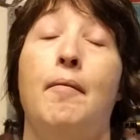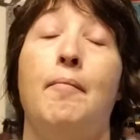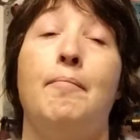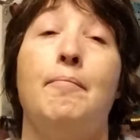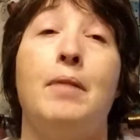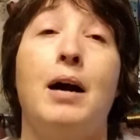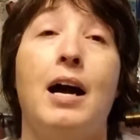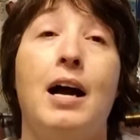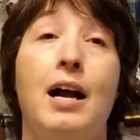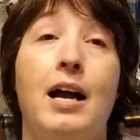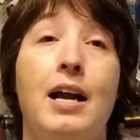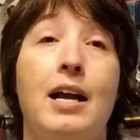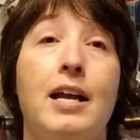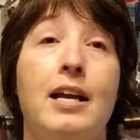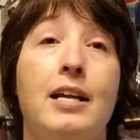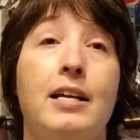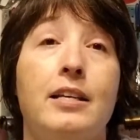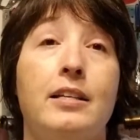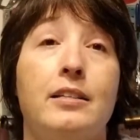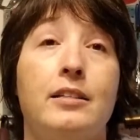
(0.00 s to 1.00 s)

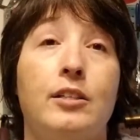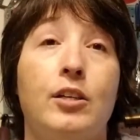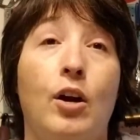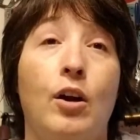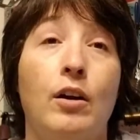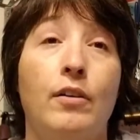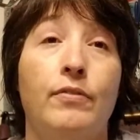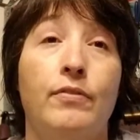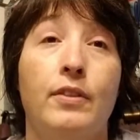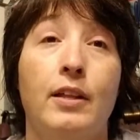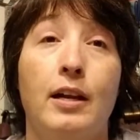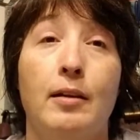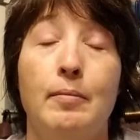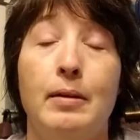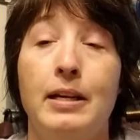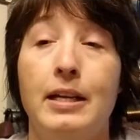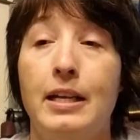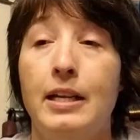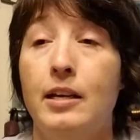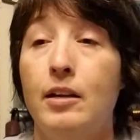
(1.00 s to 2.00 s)
my scarf that I've
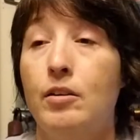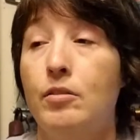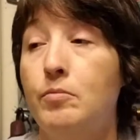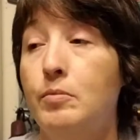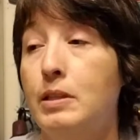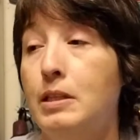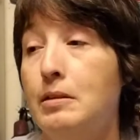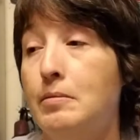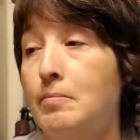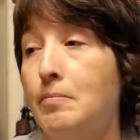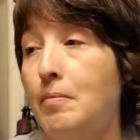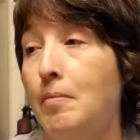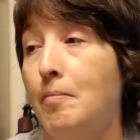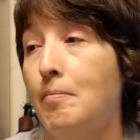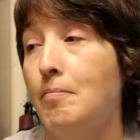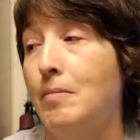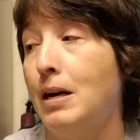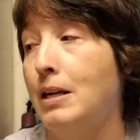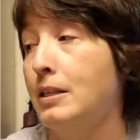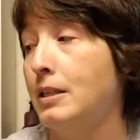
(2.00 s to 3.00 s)
been knitting on with the
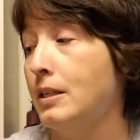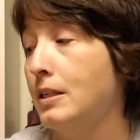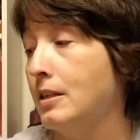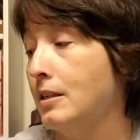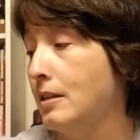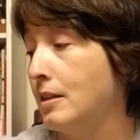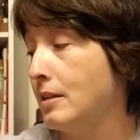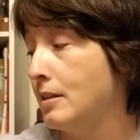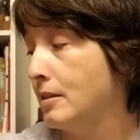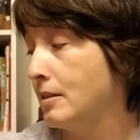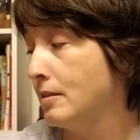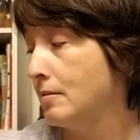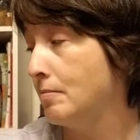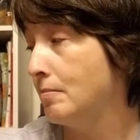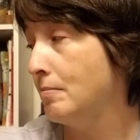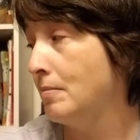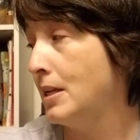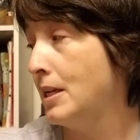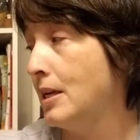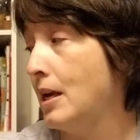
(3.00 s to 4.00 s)
Mon
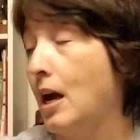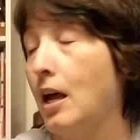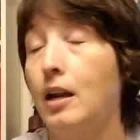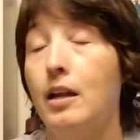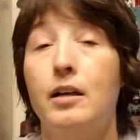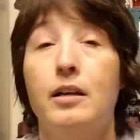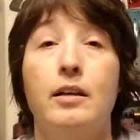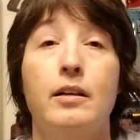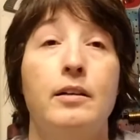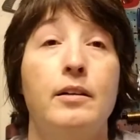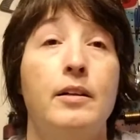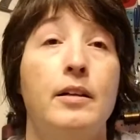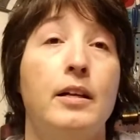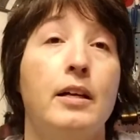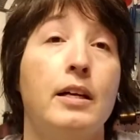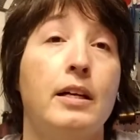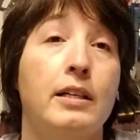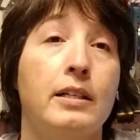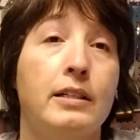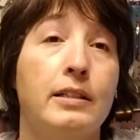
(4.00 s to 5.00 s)
mandala
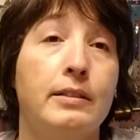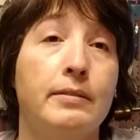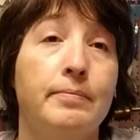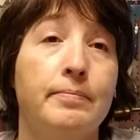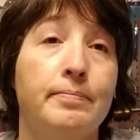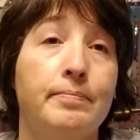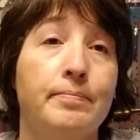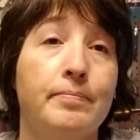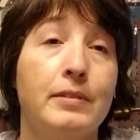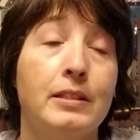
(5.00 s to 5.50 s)
um,